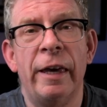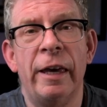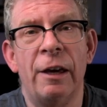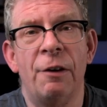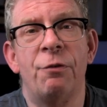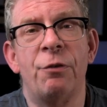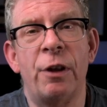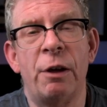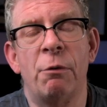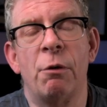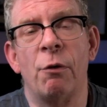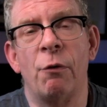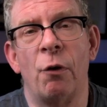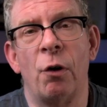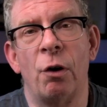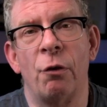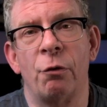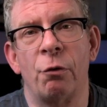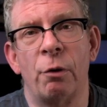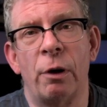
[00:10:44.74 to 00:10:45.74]
If they
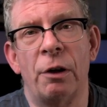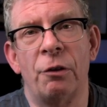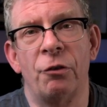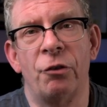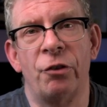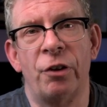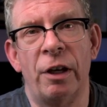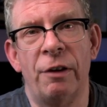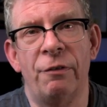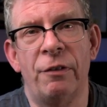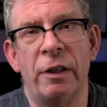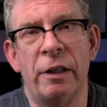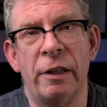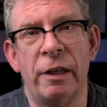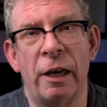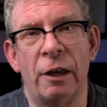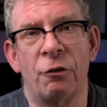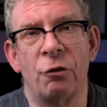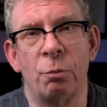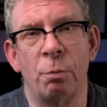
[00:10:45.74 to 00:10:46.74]
revolve around safety,
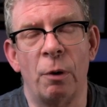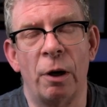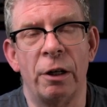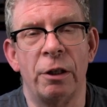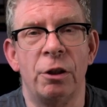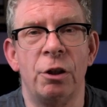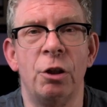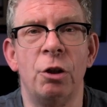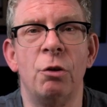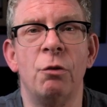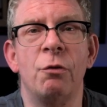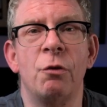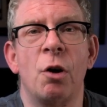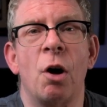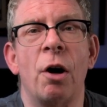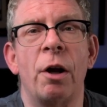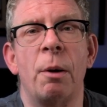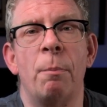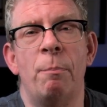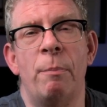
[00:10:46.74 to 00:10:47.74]
guess what? You've
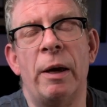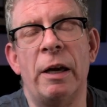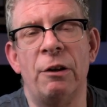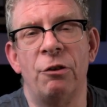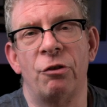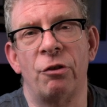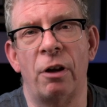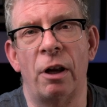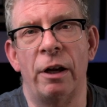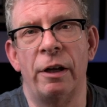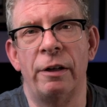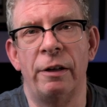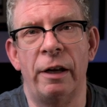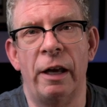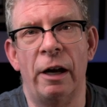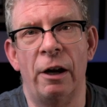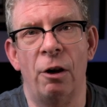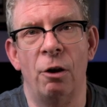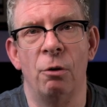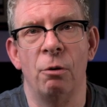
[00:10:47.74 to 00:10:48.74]
got a baseline
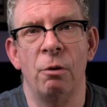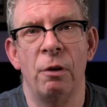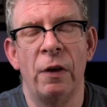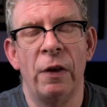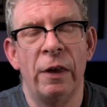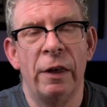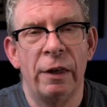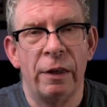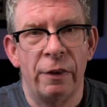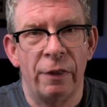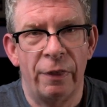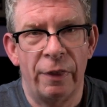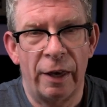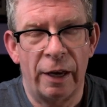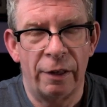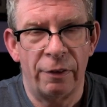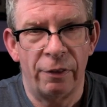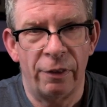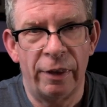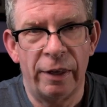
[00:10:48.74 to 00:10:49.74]
now
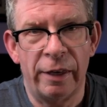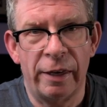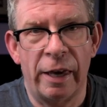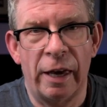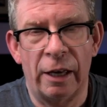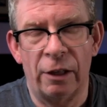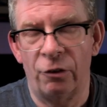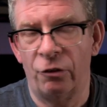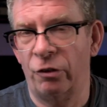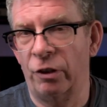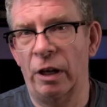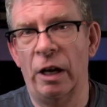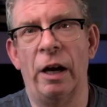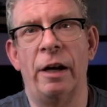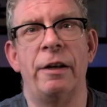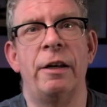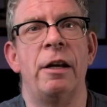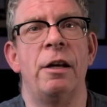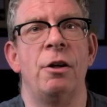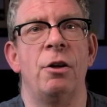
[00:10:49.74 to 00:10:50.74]
that they can't say,
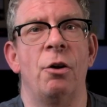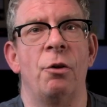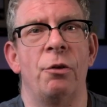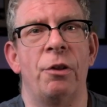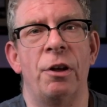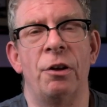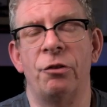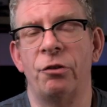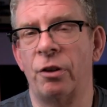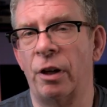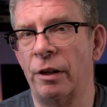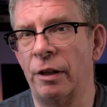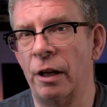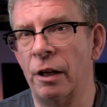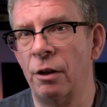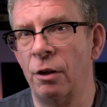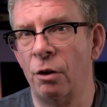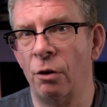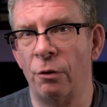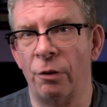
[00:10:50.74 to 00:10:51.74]
I didn't know this, I
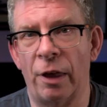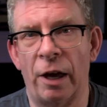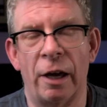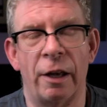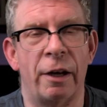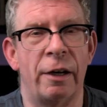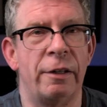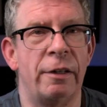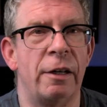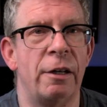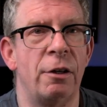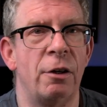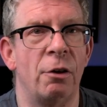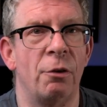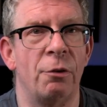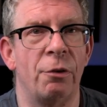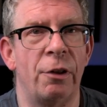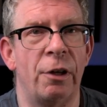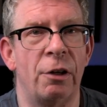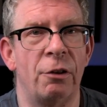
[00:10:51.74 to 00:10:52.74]
didn't know that, I didn't
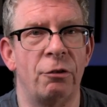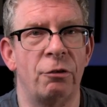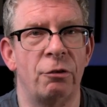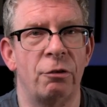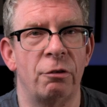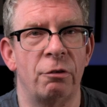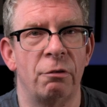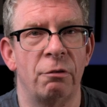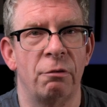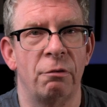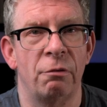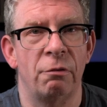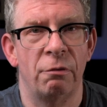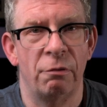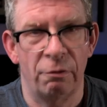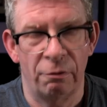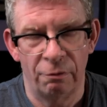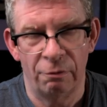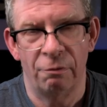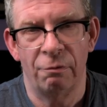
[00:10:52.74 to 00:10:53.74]
know this.
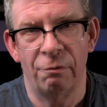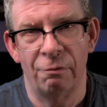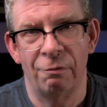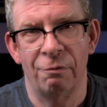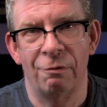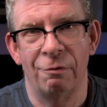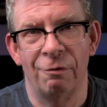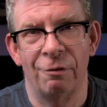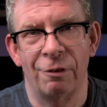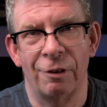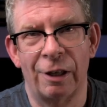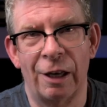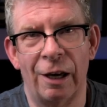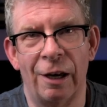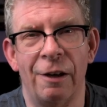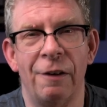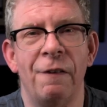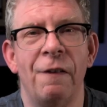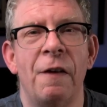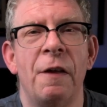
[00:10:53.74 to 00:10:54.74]

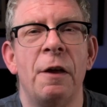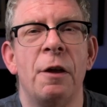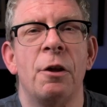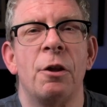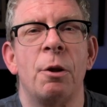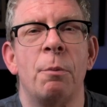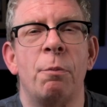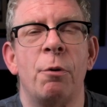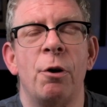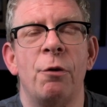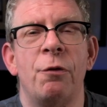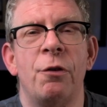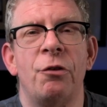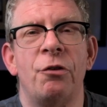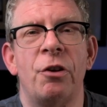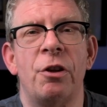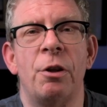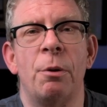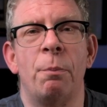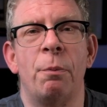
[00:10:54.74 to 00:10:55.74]
Okay? The proof
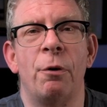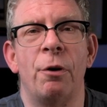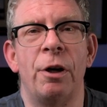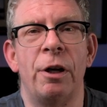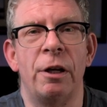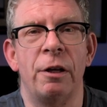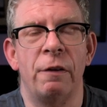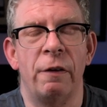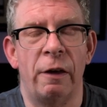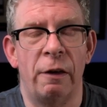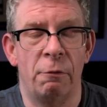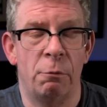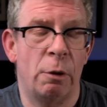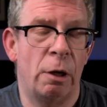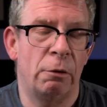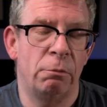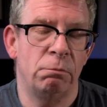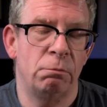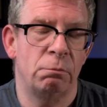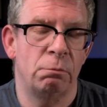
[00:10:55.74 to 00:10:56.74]
is in the pudding, and
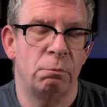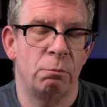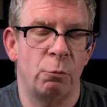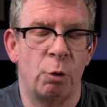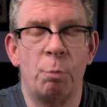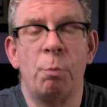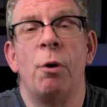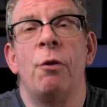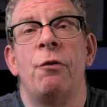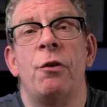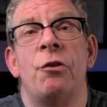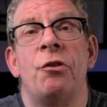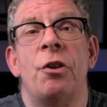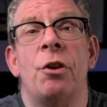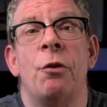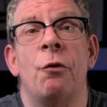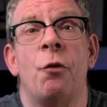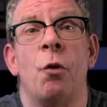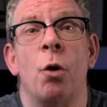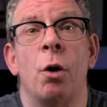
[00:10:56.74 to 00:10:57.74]
well, the proof is
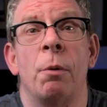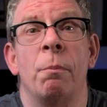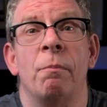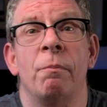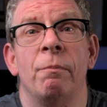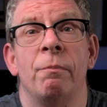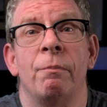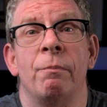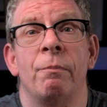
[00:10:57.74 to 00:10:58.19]
in the form.